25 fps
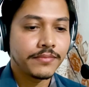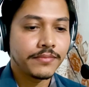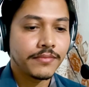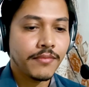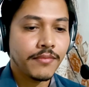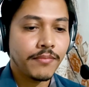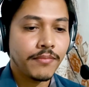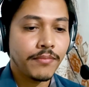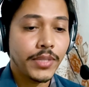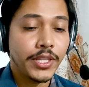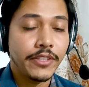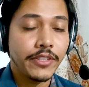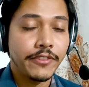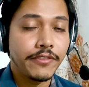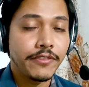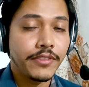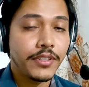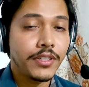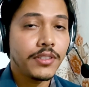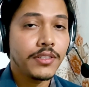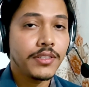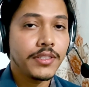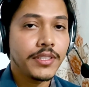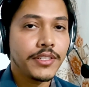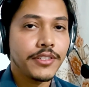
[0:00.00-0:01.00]
But the
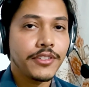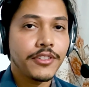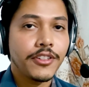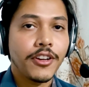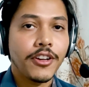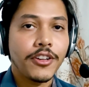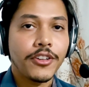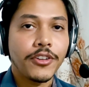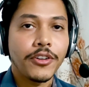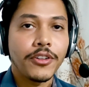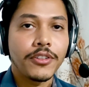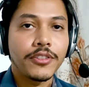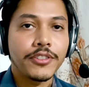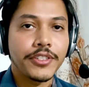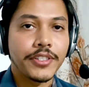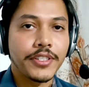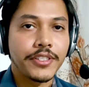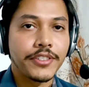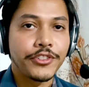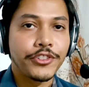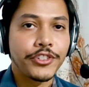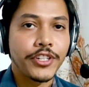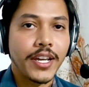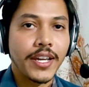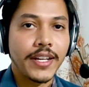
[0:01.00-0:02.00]
world is not all
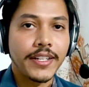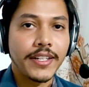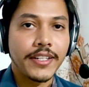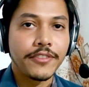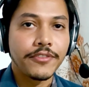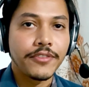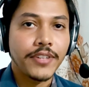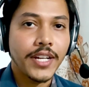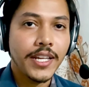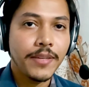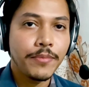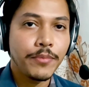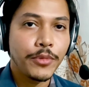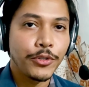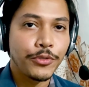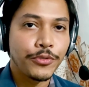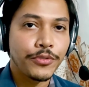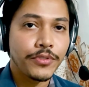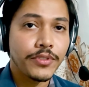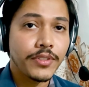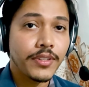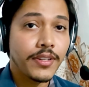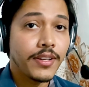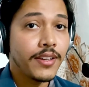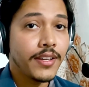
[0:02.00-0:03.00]
sunshine and rainbows,
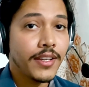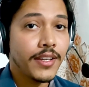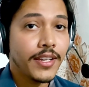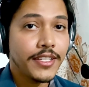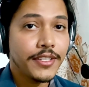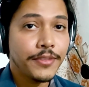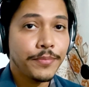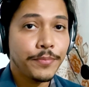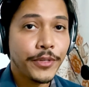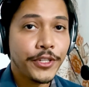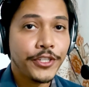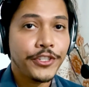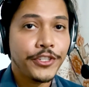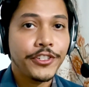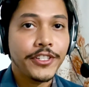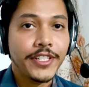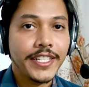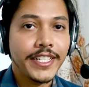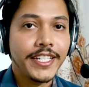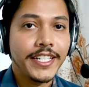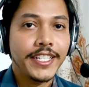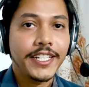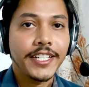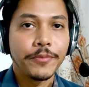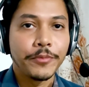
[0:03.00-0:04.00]
especially
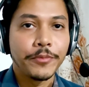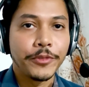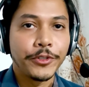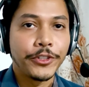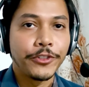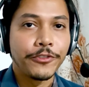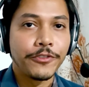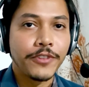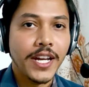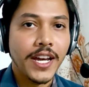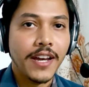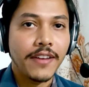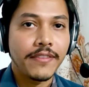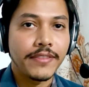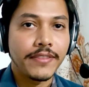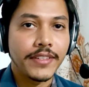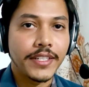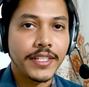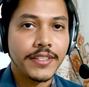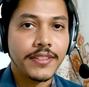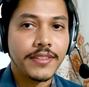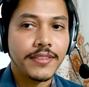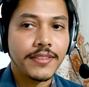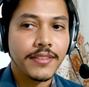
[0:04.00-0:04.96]
in computer graphics.